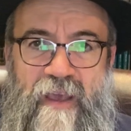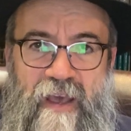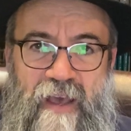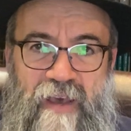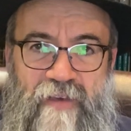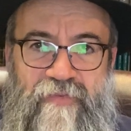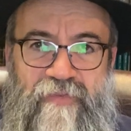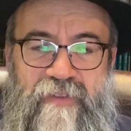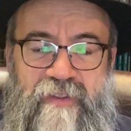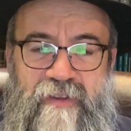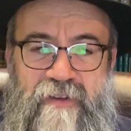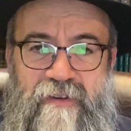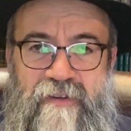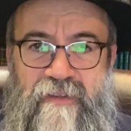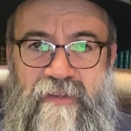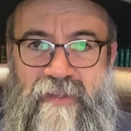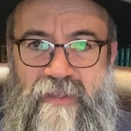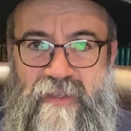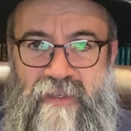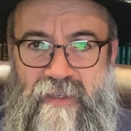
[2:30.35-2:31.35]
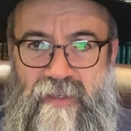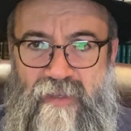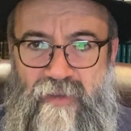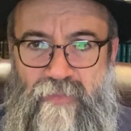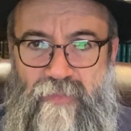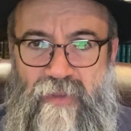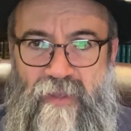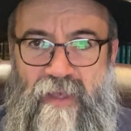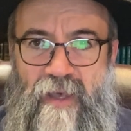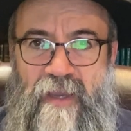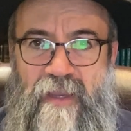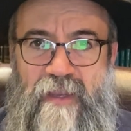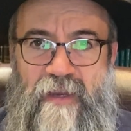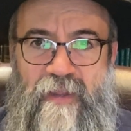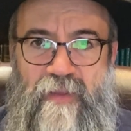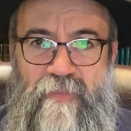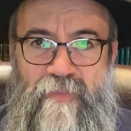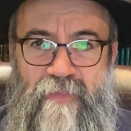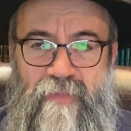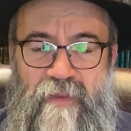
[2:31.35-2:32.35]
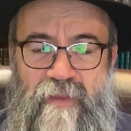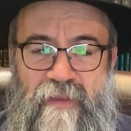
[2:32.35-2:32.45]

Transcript: After the Meraglim